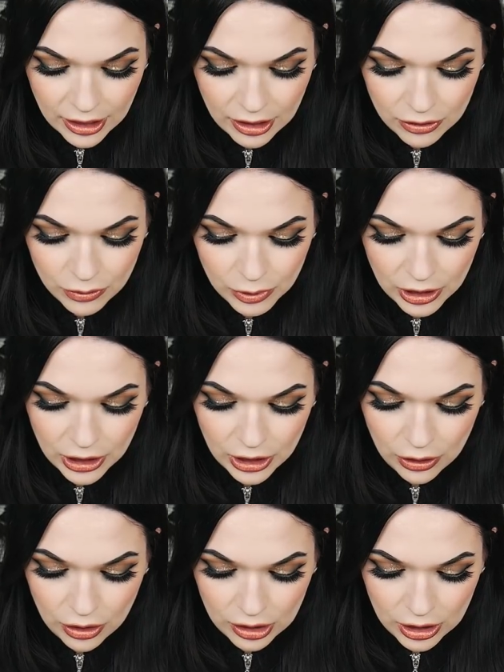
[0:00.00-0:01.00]
it's a really
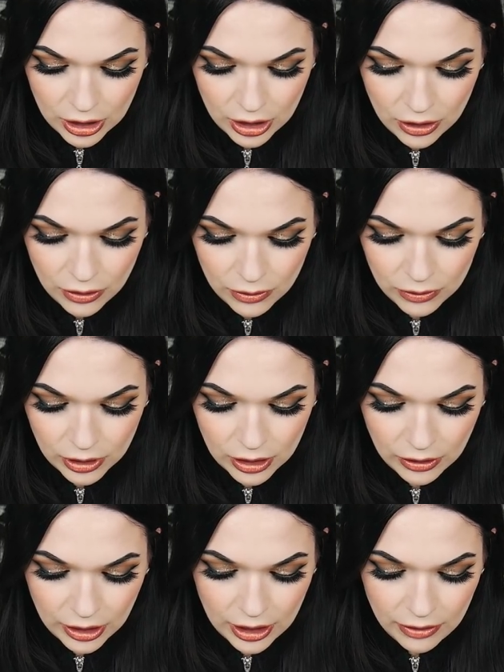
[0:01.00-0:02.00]
cute
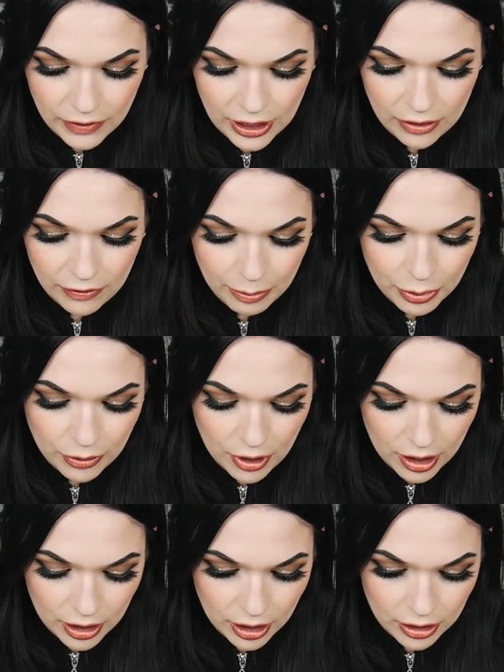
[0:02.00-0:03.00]
little innovative
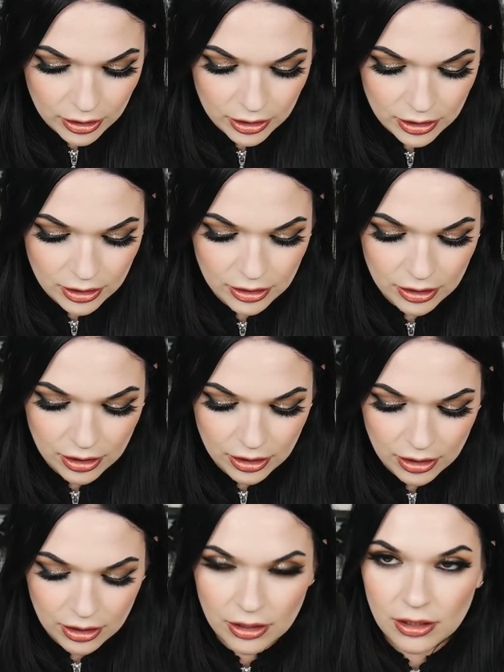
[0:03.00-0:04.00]
product.
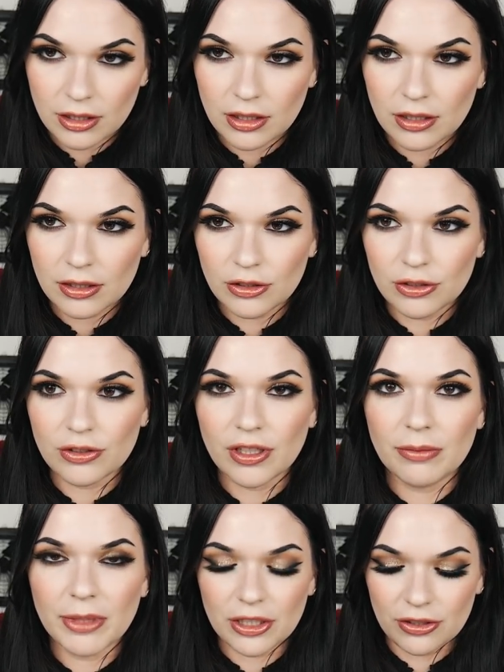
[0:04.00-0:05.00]
Just
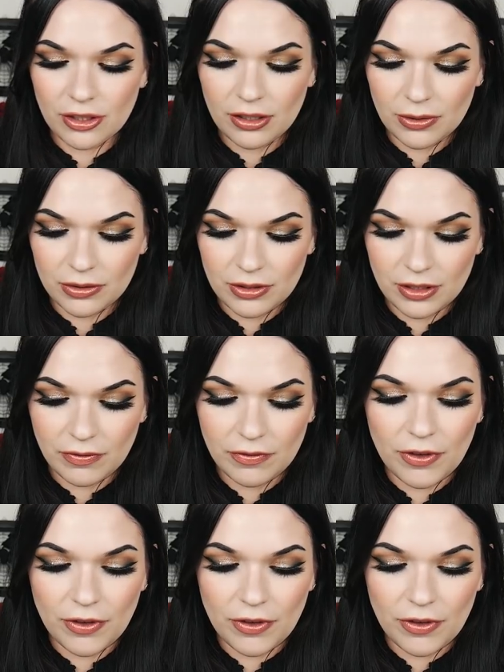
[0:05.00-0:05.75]
trying to make sure that those didn't